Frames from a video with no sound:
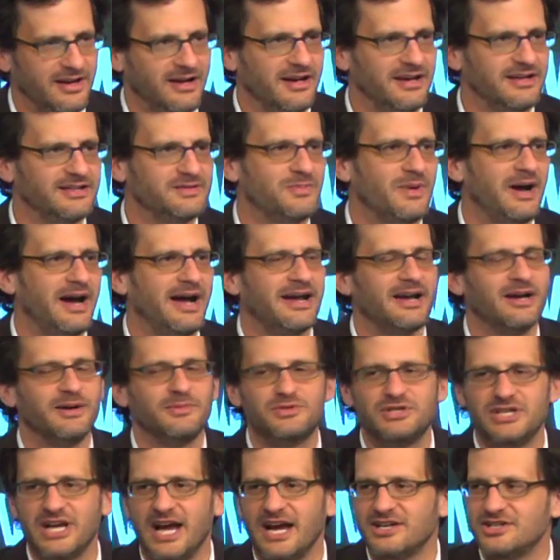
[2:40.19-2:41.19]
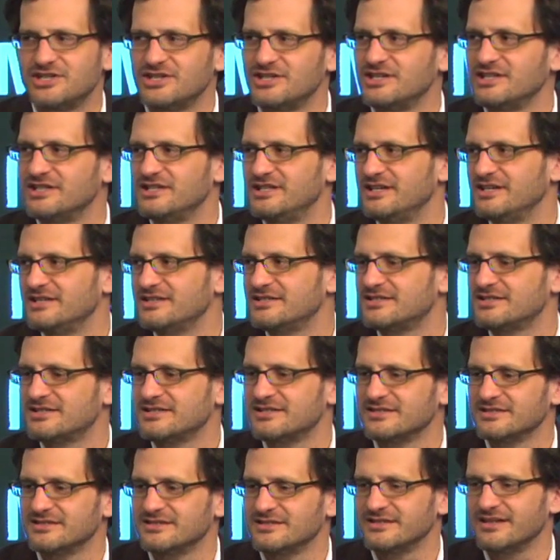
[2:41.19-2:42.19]
is my objection to this,
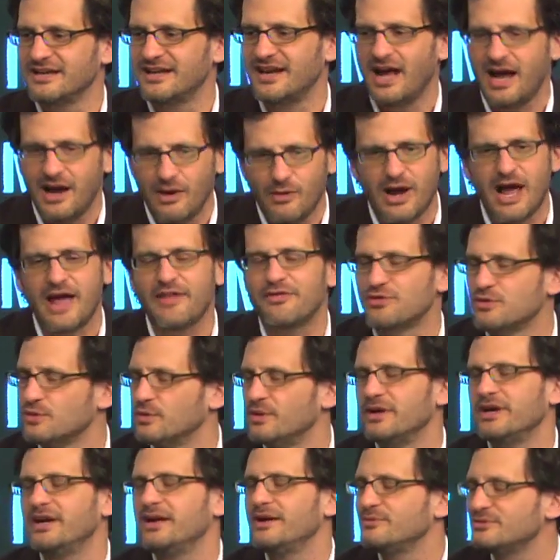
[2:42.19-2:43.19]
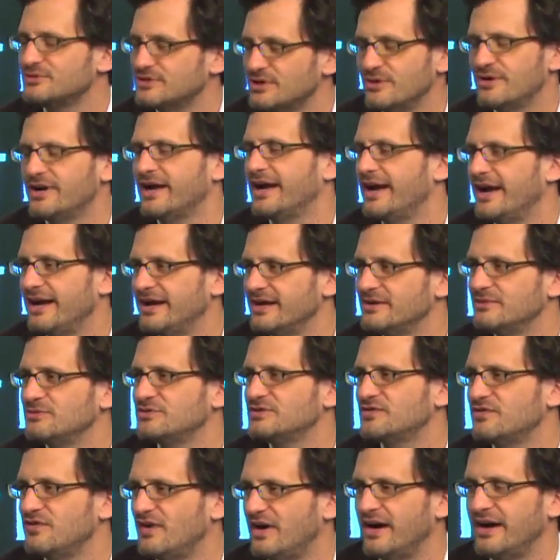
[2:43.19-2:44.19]
and I got through it, and it was okay, and it
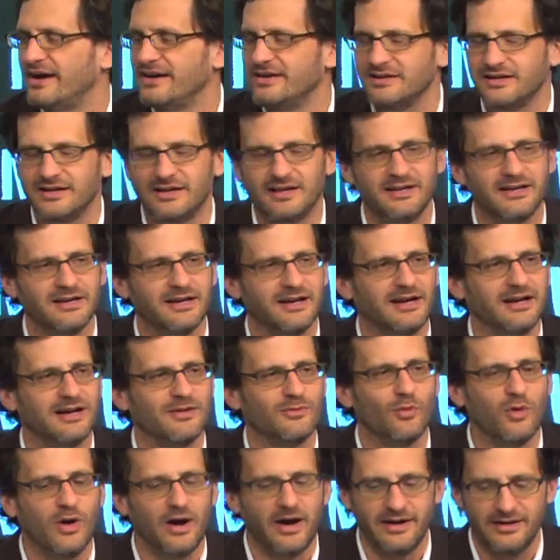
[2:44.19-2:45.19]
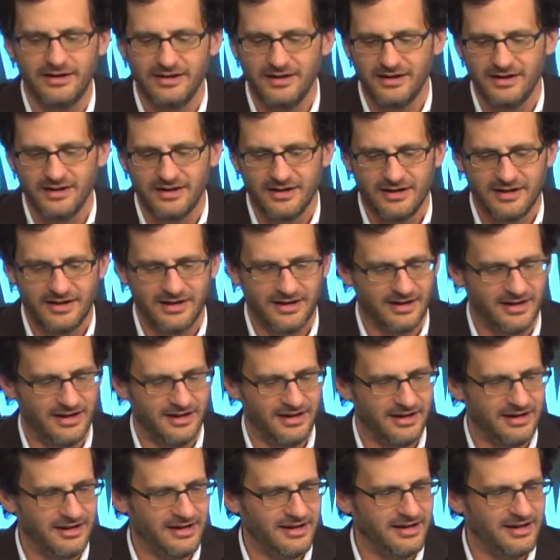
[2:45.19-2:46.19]
was fine. And one,
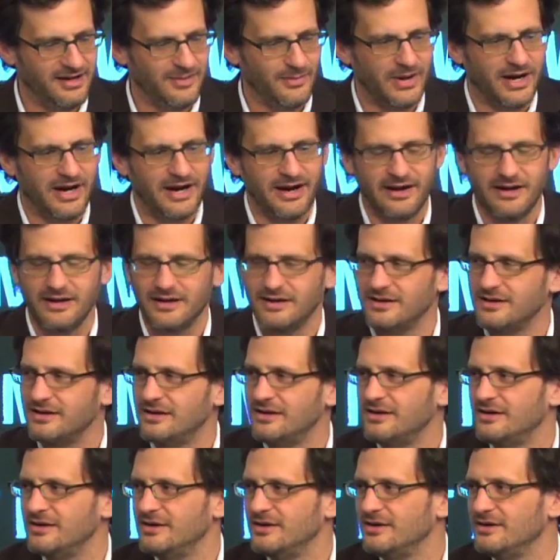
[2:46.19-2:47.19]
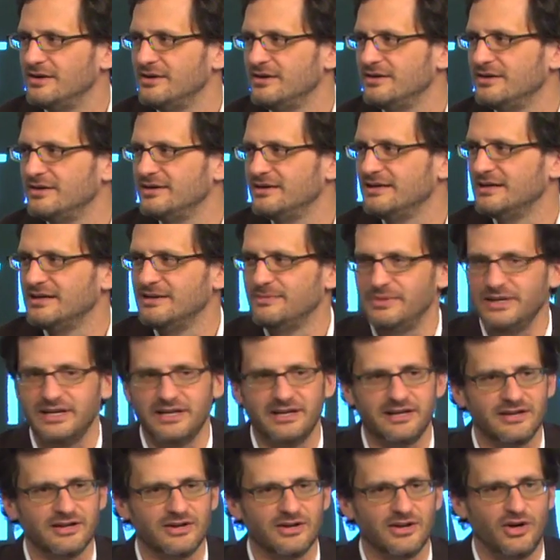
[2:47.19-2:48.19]
am I
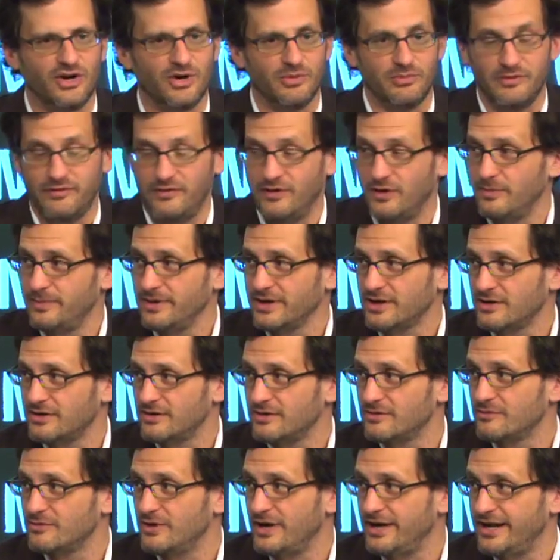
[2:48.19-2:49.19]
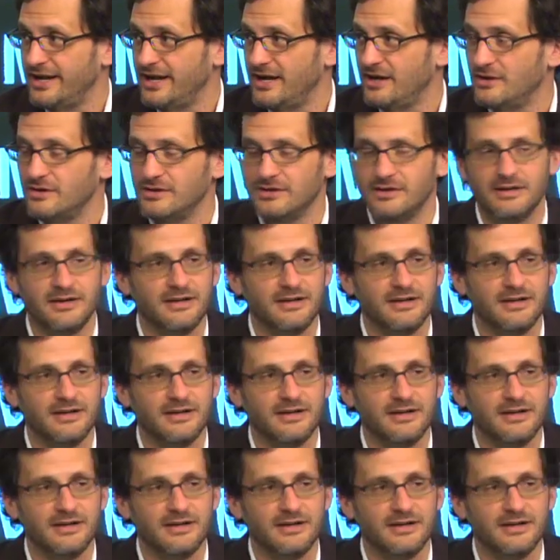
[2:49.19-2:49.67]
being homophobic right now?